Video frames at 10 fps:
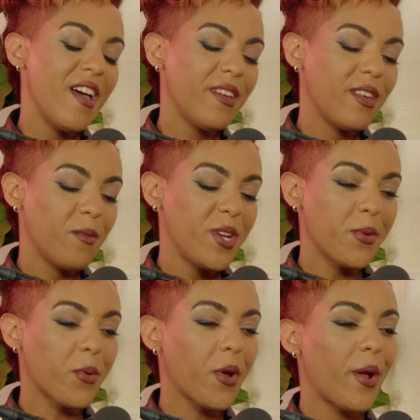and when
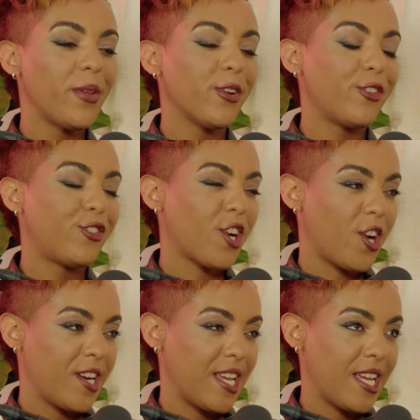you're going on your
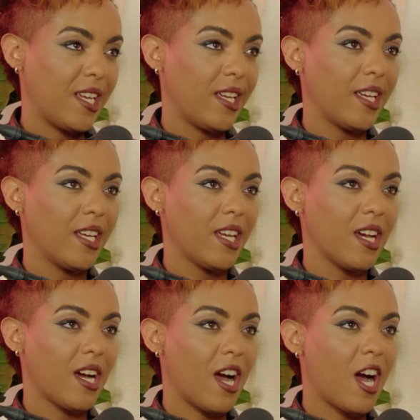journey,
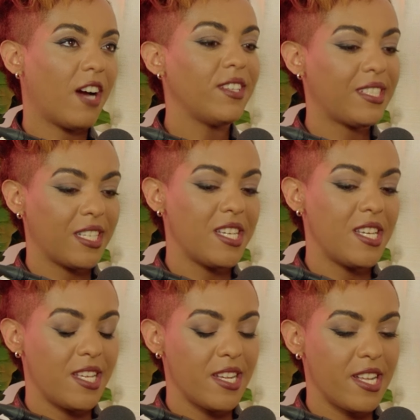
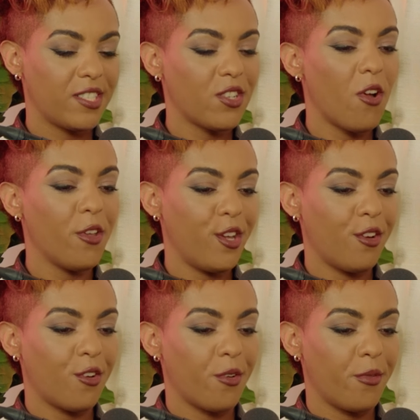obviously it's not only
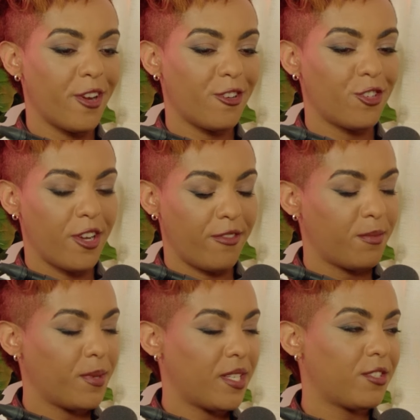a career shift,
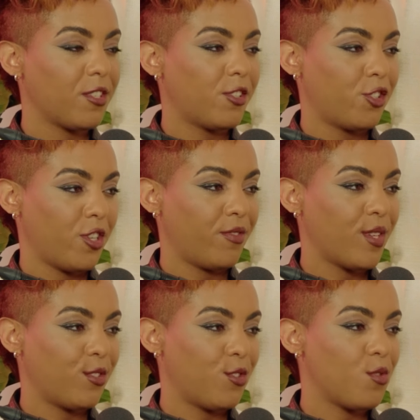but it's a shift
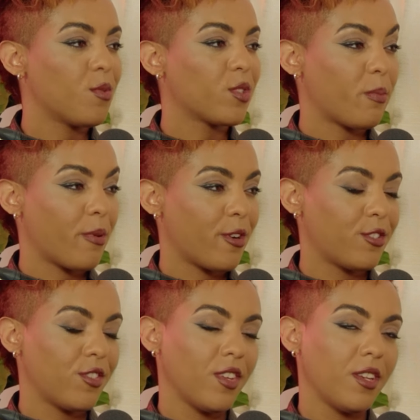as you as a
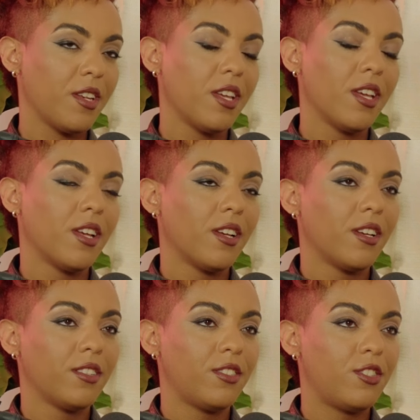person.
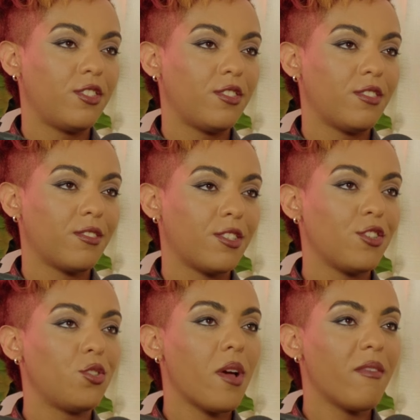
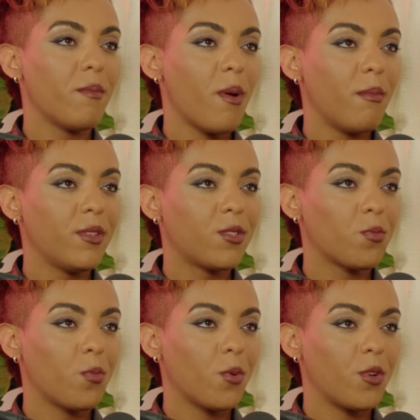Did you have moments
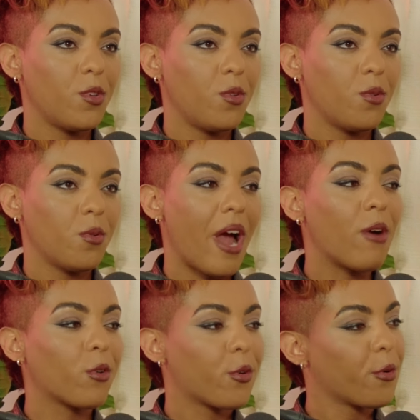where you
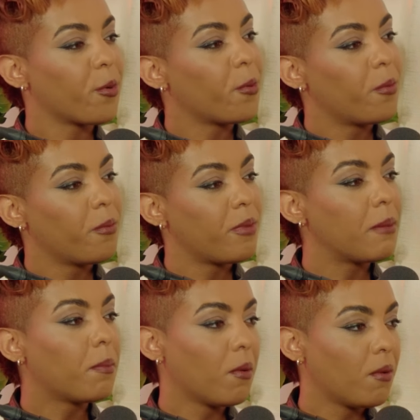outgrew
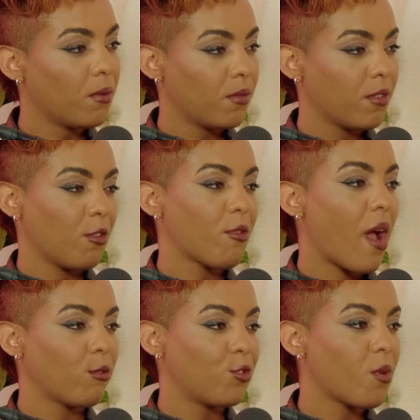people
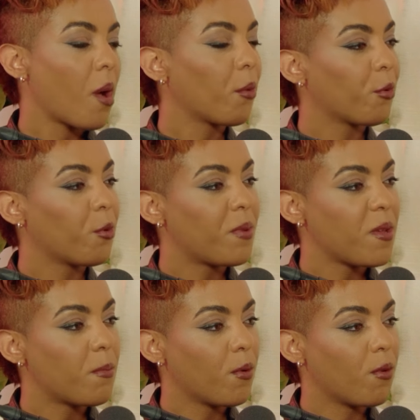around you, outgrew
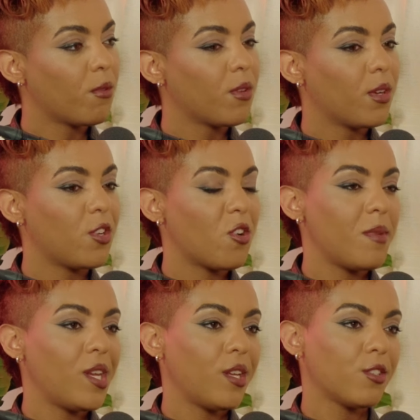people in your
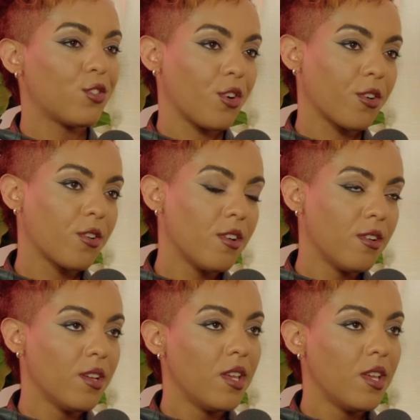immediate circle?